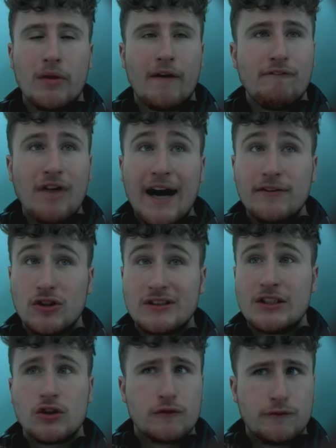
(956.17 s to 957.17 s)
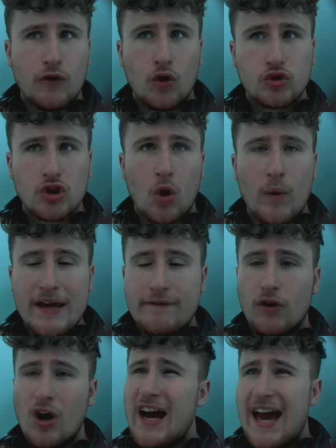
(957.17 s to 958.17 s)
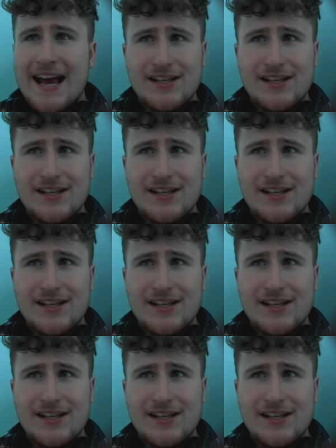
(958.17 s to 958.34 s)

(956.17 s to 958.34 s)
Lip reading: Now, 5-star skills, 4-star weak for